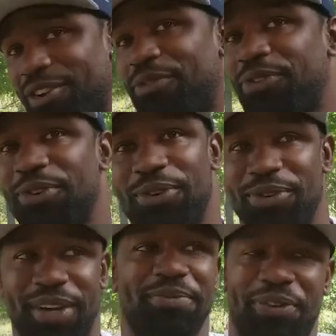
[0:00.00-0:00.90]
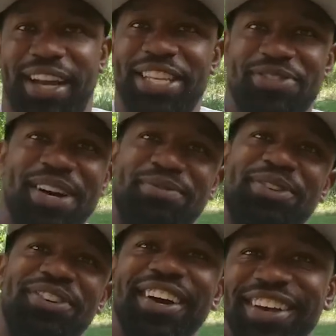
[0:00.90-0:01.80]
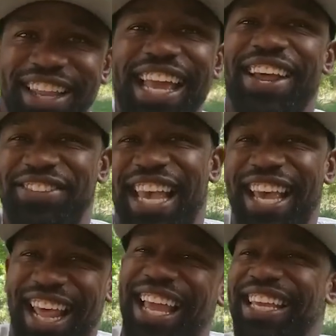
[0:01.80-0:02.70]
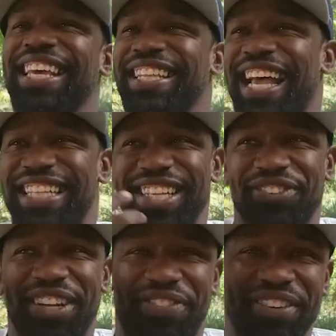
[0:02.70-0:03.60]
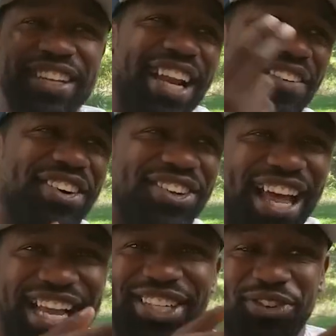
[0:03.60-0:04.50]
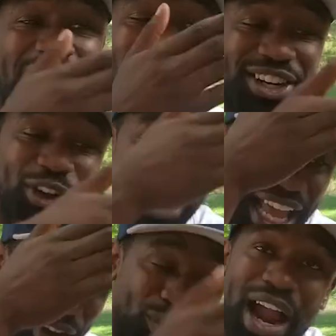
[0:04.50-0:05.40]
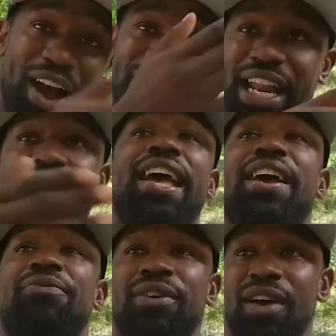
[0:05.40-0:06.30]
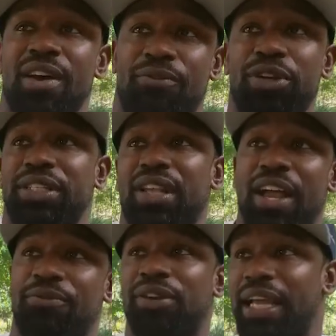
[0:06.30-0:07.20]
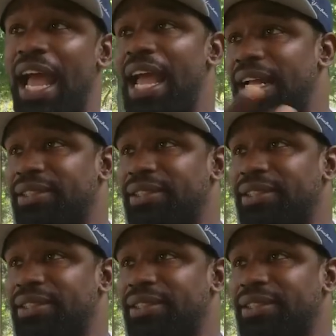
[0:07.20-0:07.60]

feel I'm fucking you up too. You know what I'm saying? Like, that's what it put me in that mode. Like, that's where I literally only had a round and a half for the Cypher. Like, I had